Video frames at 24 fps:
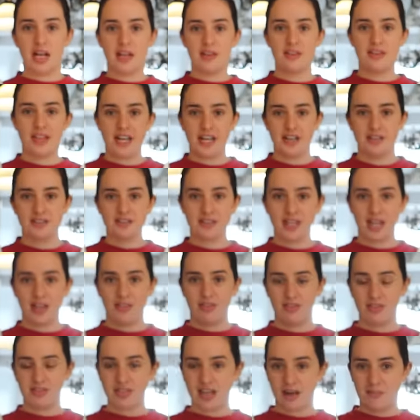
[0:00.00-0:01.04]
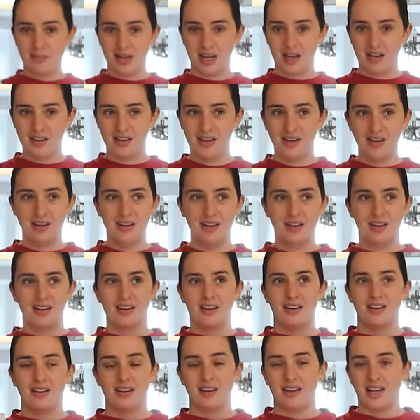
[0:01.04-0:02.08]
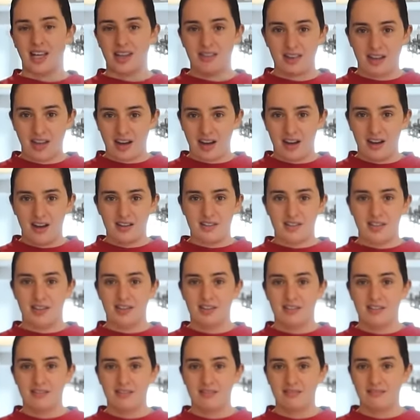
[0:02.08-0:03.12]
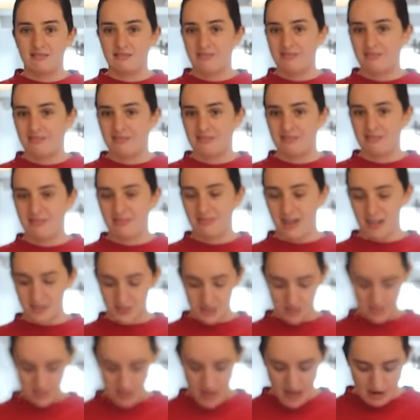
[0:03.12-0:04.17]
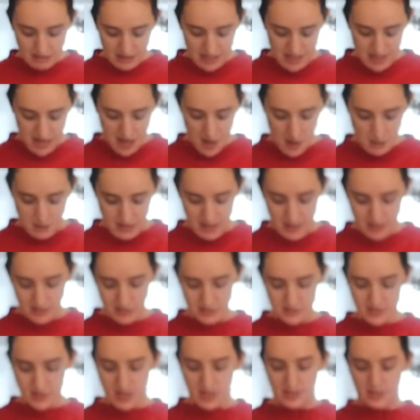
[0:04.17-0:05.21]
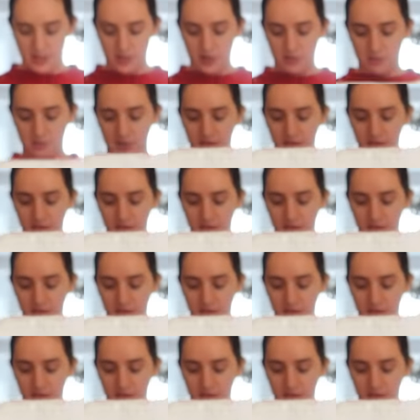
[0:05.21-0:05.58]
And this in the summer in the garden, I really hope it looks nice on,